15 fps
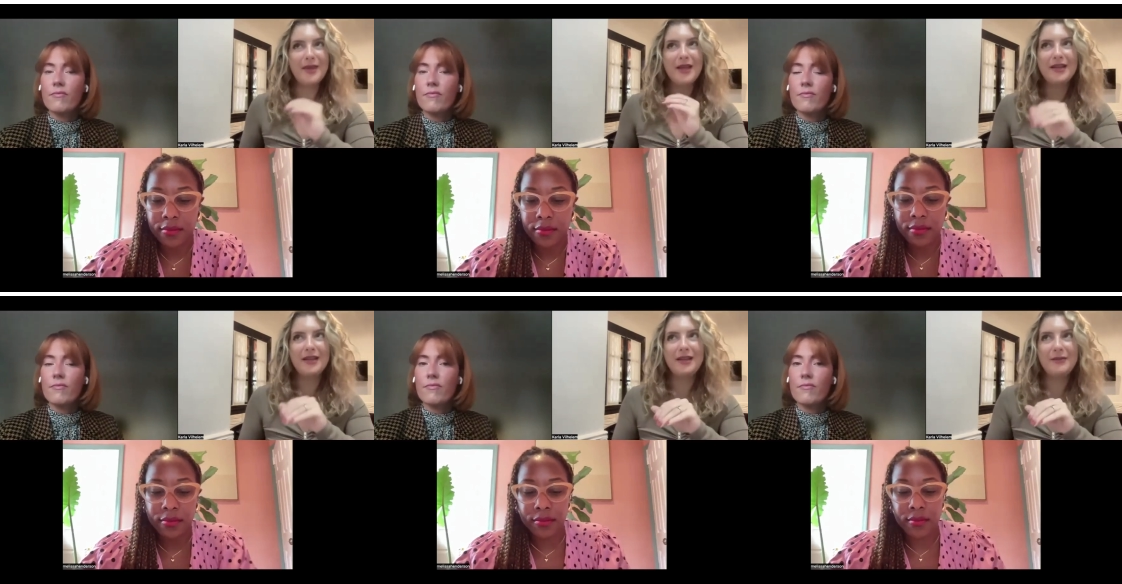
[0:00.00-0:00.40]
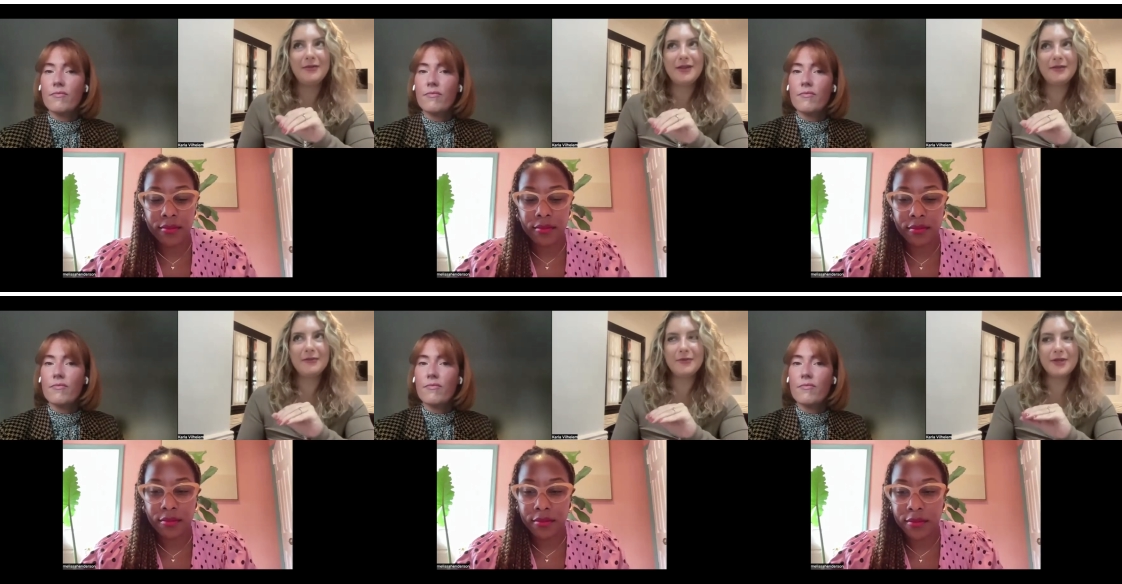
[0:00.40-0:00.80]
Speaker 1: and
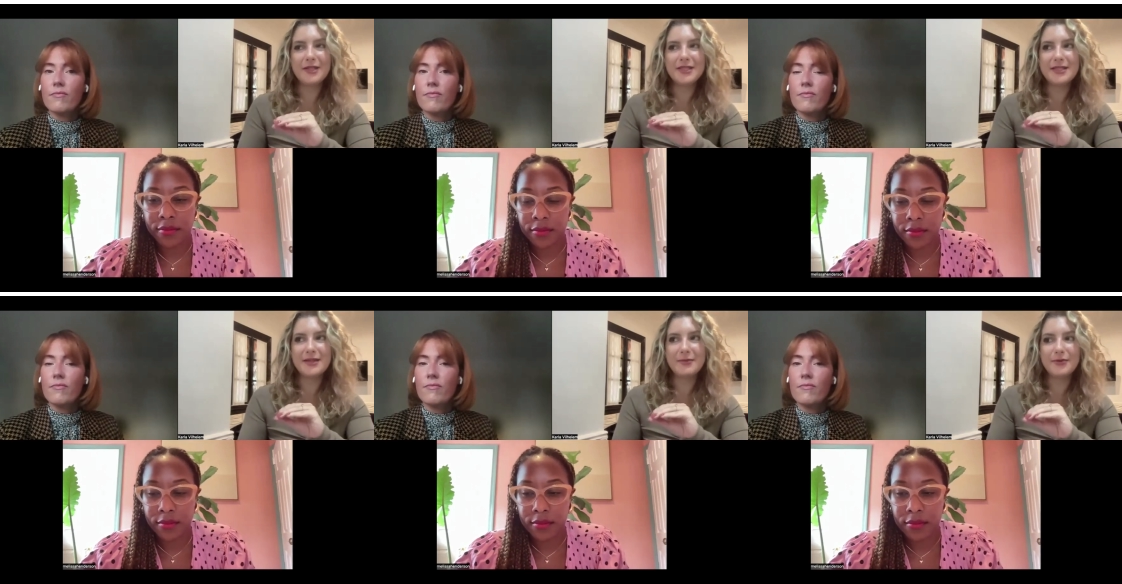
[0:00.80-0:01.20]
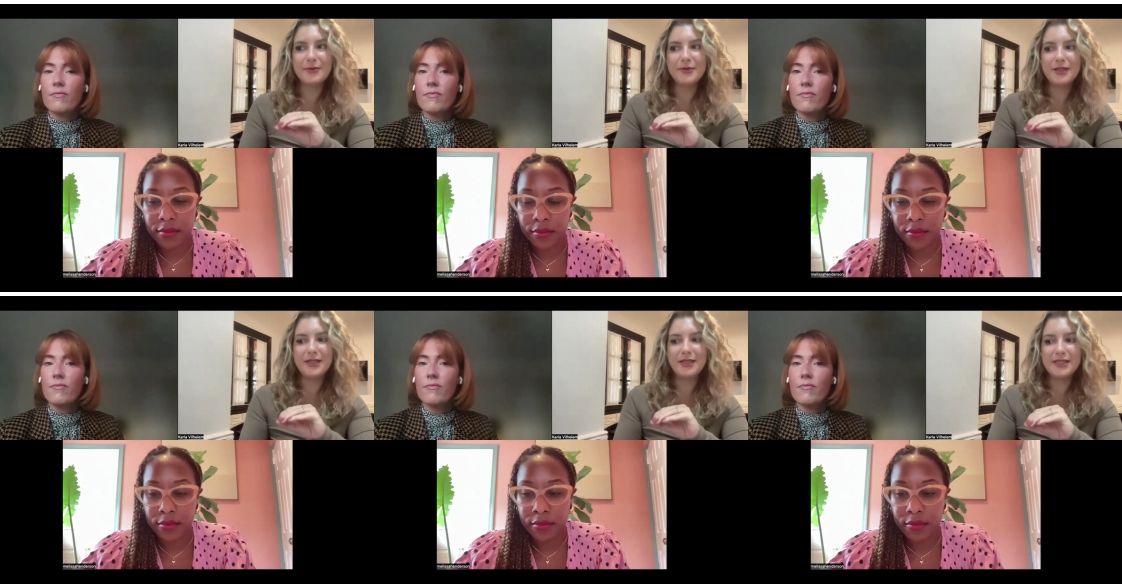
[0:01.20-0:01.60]
even for
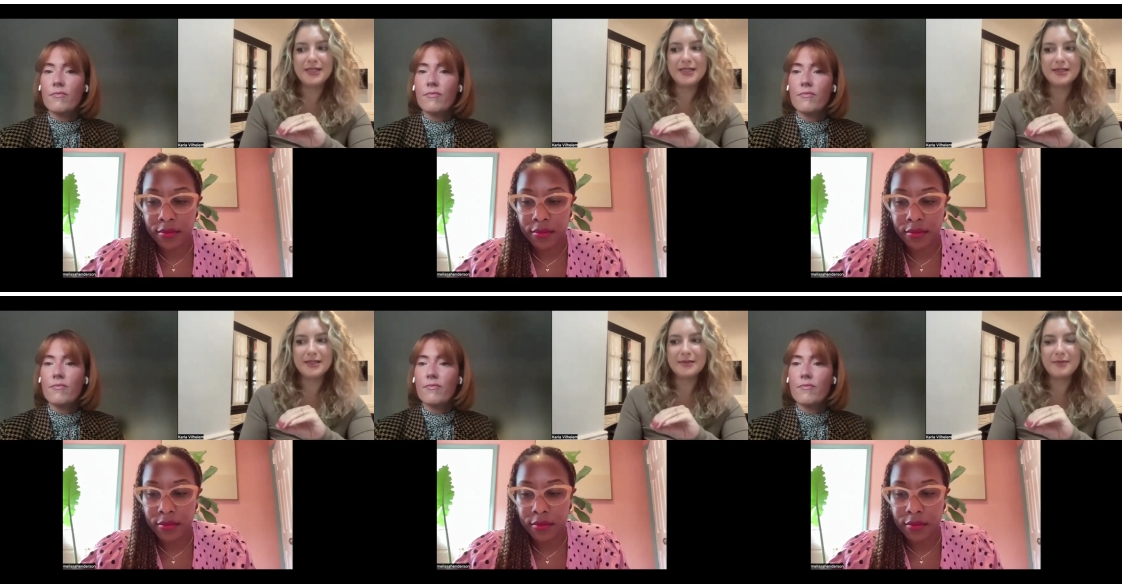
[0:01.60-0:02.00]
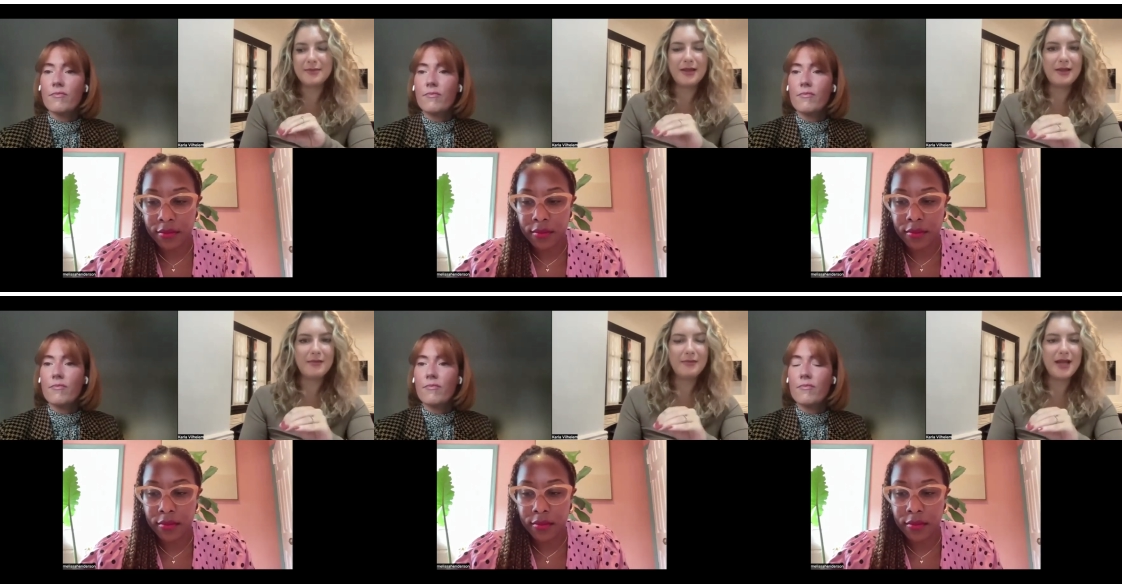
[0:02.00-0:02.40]
example this B-
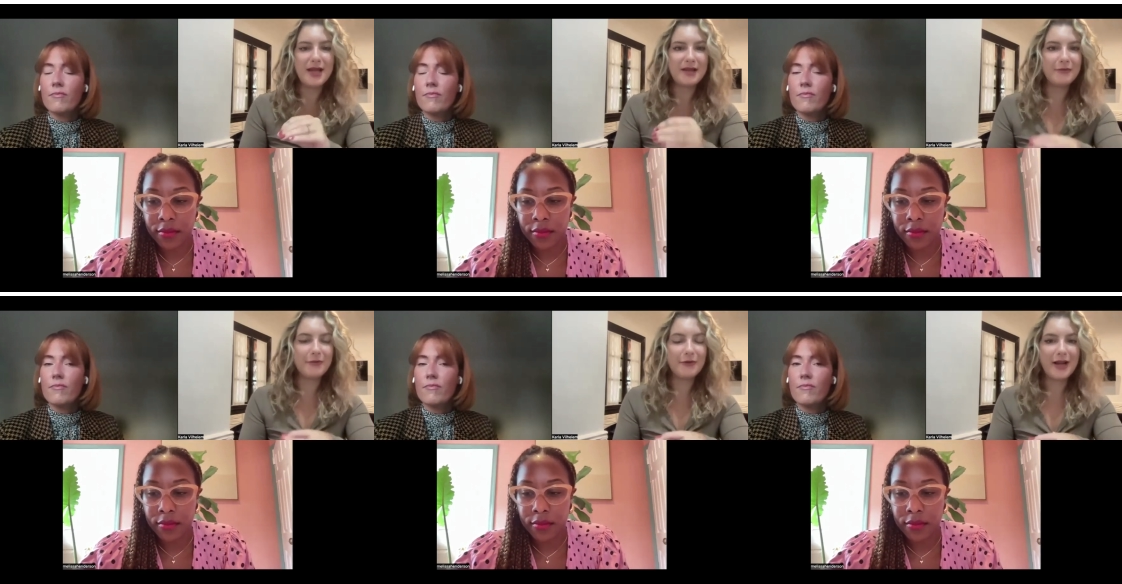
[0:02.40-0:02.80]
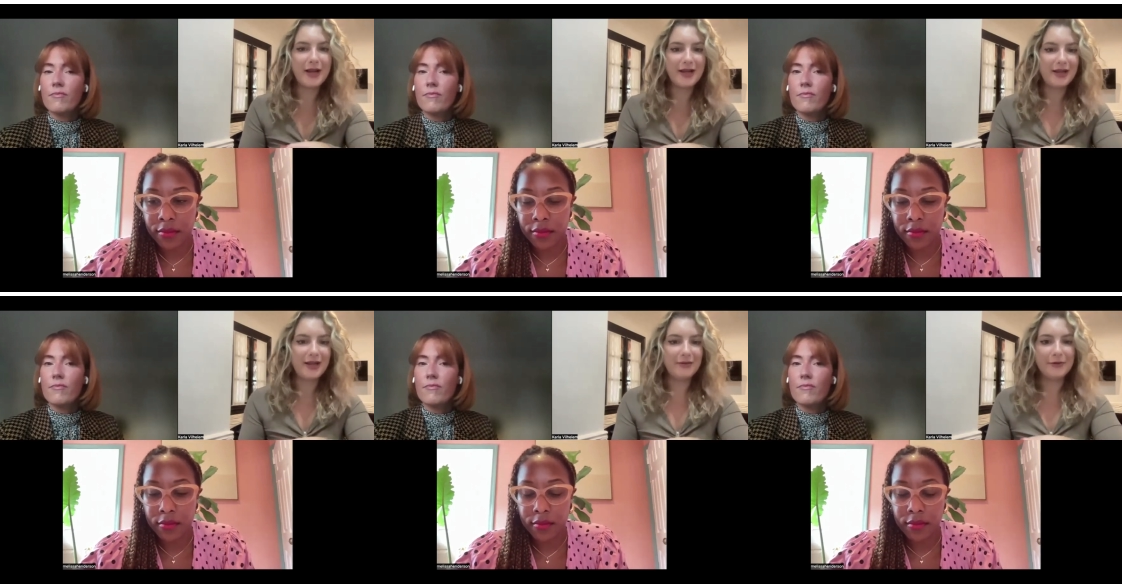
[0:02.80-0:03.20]
black
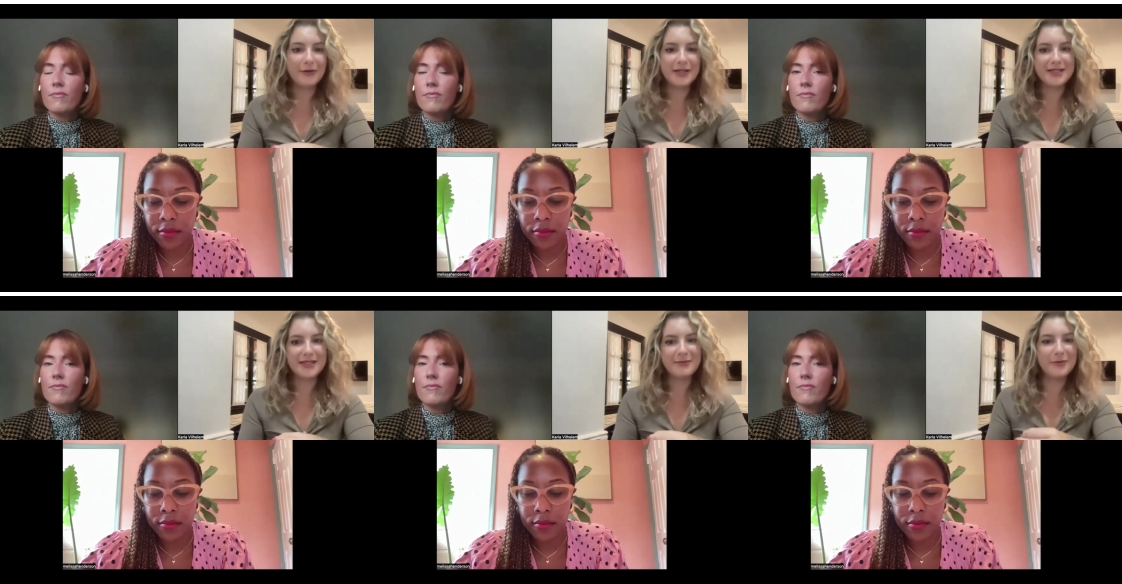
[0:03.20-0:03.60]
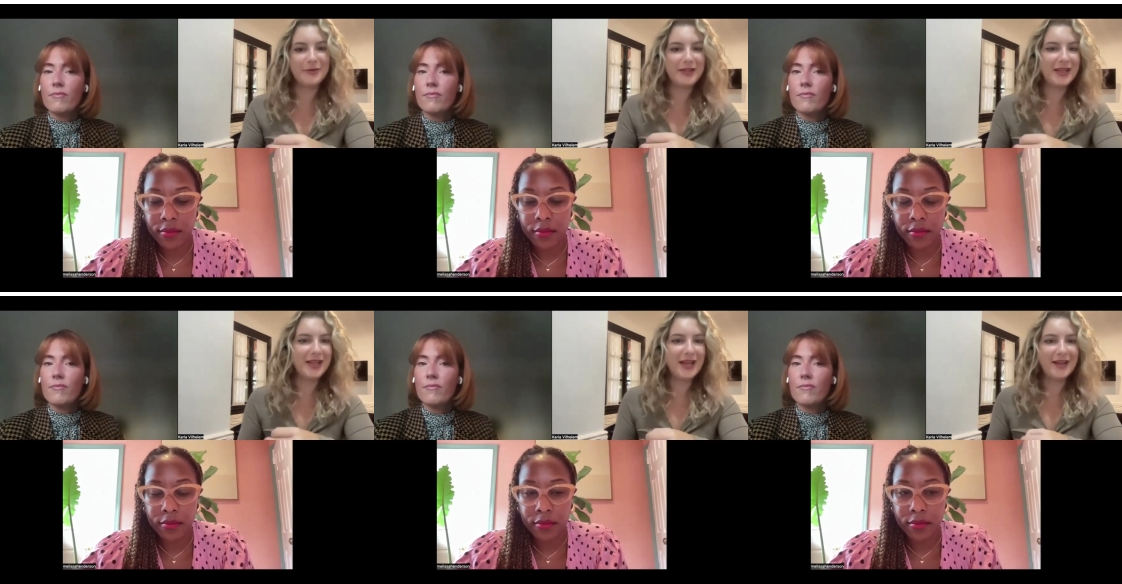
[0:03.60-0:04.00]
friday for example
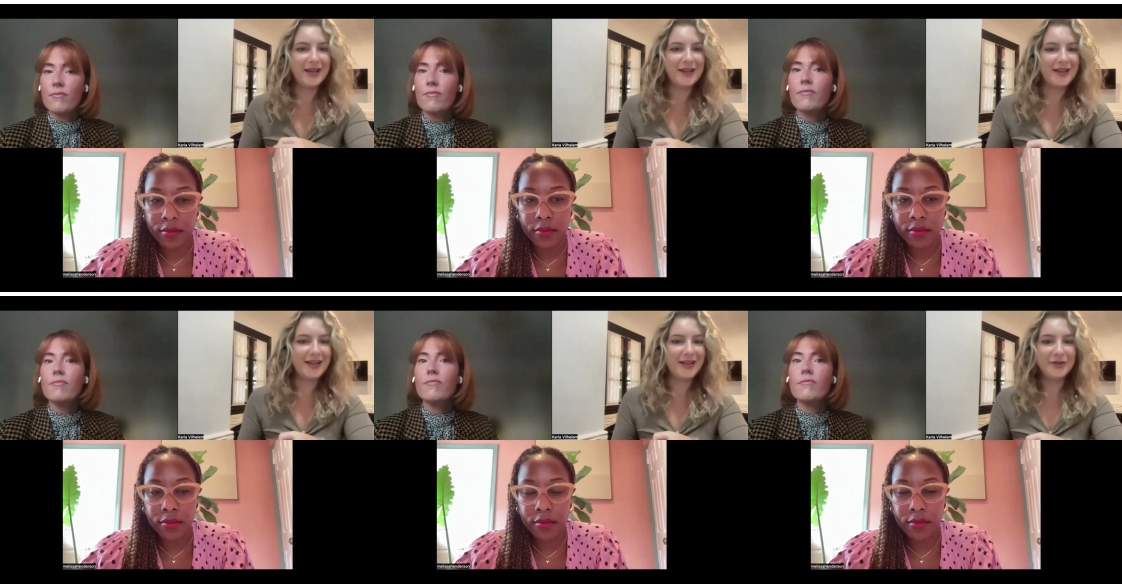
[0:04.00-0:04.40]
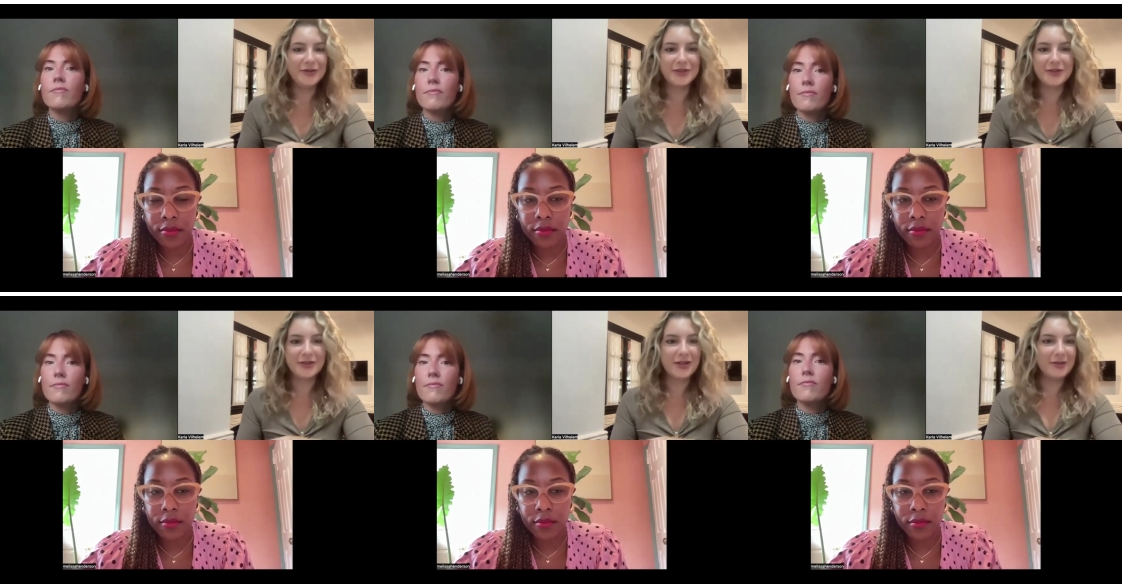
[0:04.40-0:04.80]
in canada
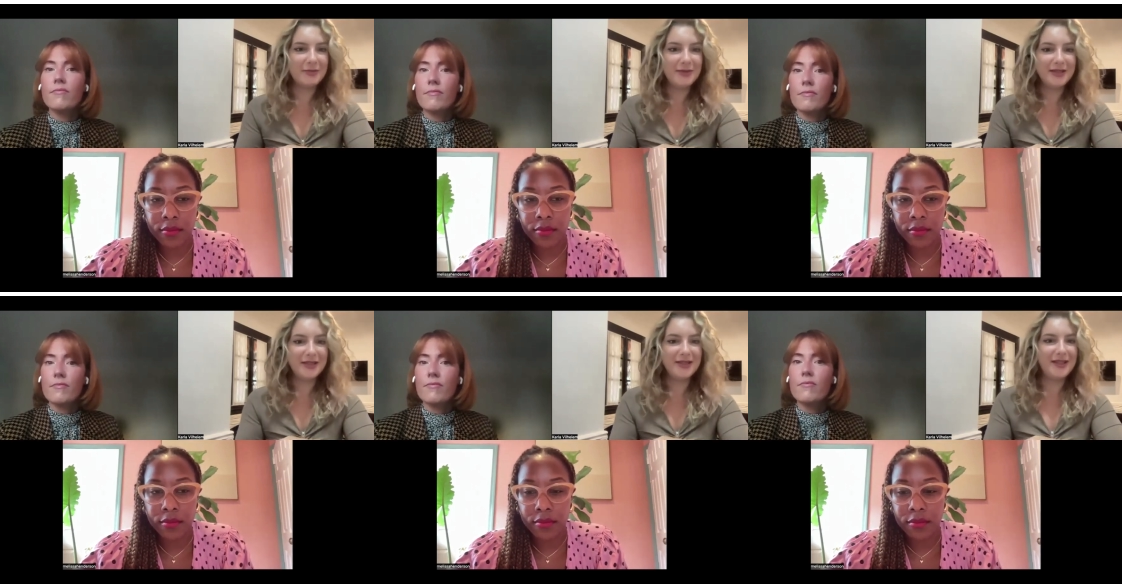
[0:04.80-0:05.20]
used to not be a